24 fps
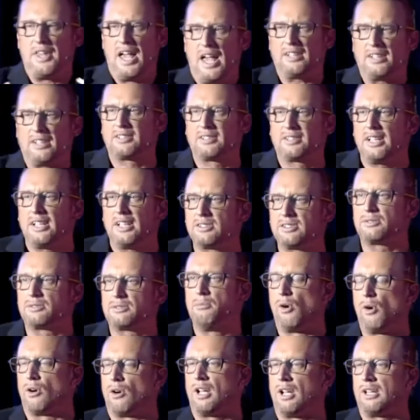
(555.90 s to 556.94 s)
that is
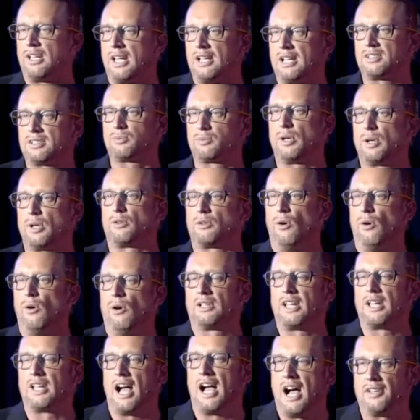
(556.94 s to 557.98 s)
more or less what all
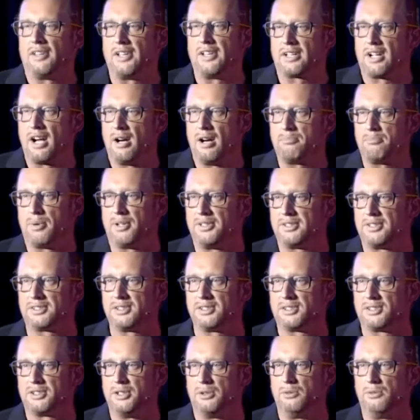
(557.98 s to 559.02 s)
the other companies
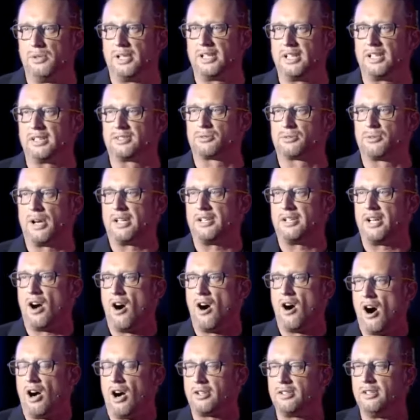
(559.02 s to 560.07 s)
is doing. It's really
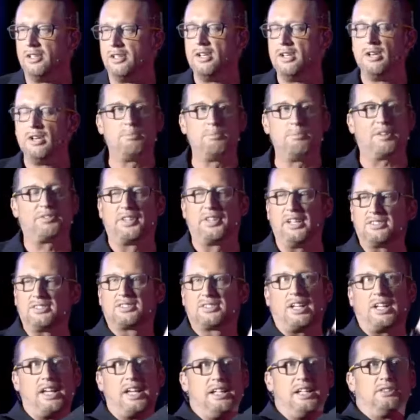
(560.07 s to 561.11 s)
hard. But this
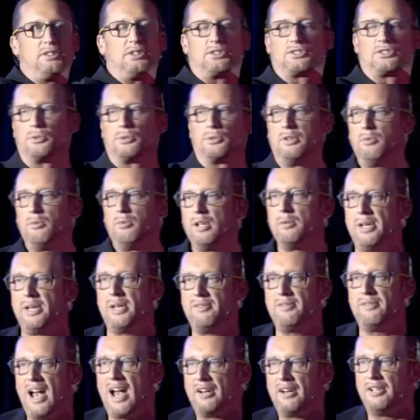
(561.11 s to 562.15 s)
industry will be
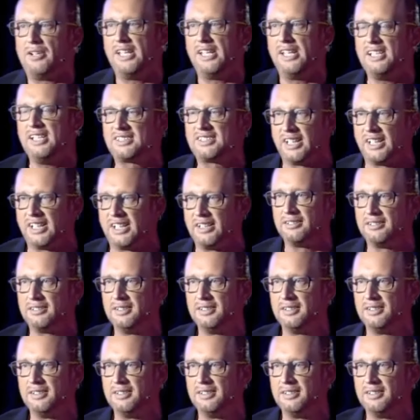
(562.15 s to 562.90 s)
very easy.